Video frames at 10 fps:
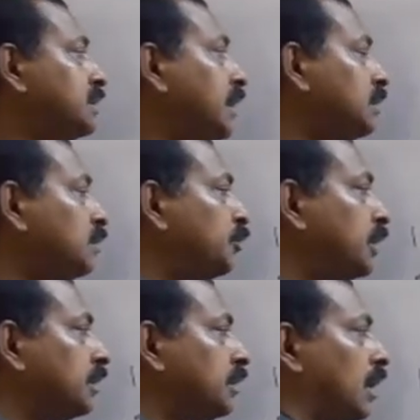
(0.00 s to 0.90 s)
then
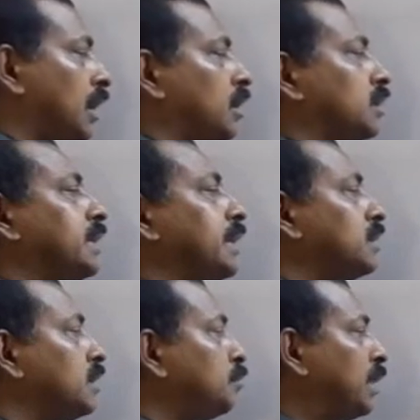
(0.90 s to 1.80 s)
we
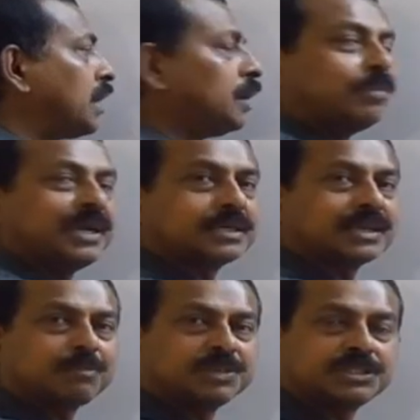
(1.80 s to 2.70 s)
get a parallel
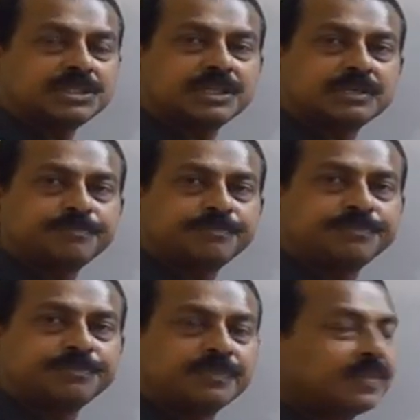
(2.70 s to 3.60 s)
plate capacitor.
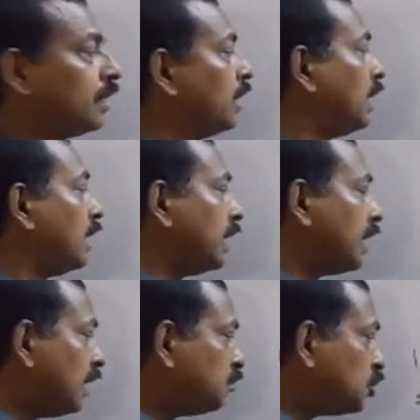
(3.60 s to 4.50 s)

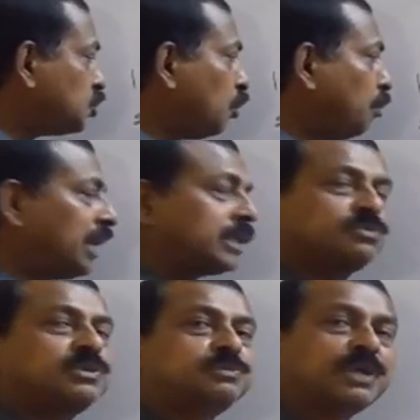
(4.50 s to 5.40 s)
If the two
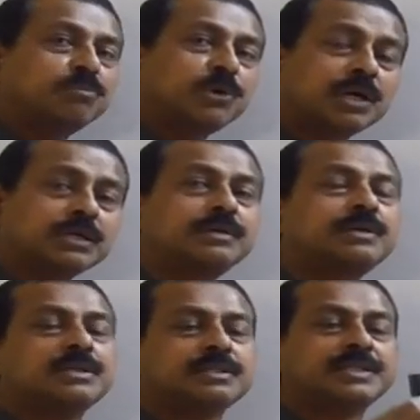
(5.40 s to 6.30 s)
plates which we have brought,
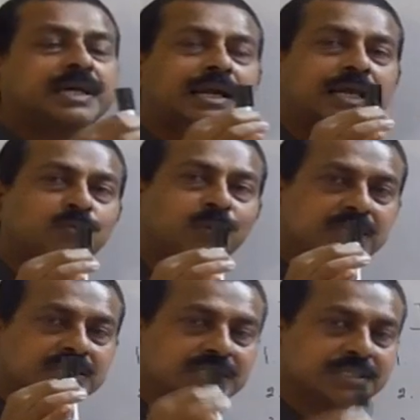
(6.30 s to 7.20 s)
they are like
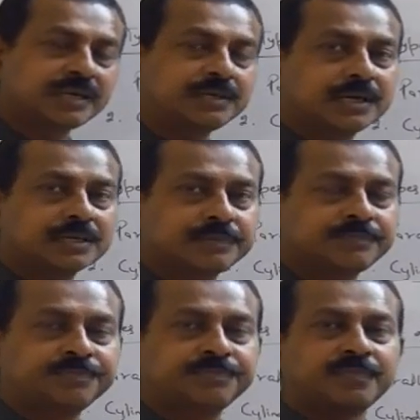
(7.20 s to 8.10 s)
one a cylinder
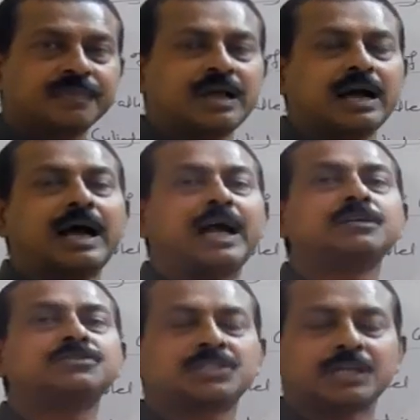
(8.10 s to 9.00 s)

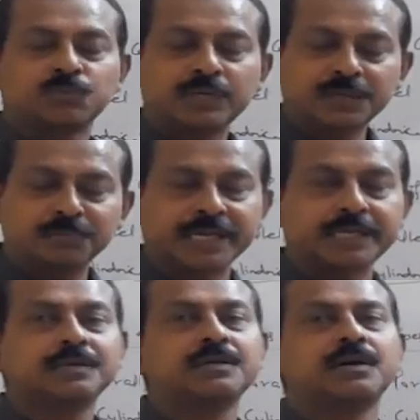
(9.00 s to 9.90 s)
and surrounded
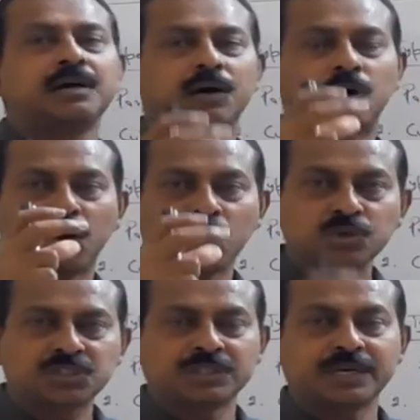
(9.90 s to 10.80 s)
by a
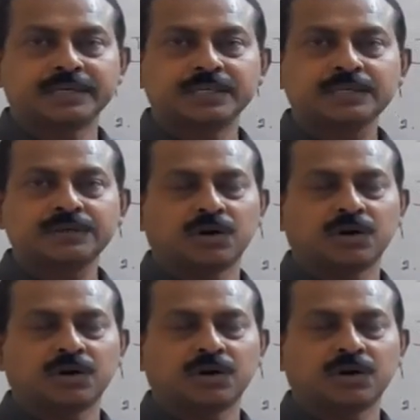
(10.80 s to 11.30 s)
hollow cylinder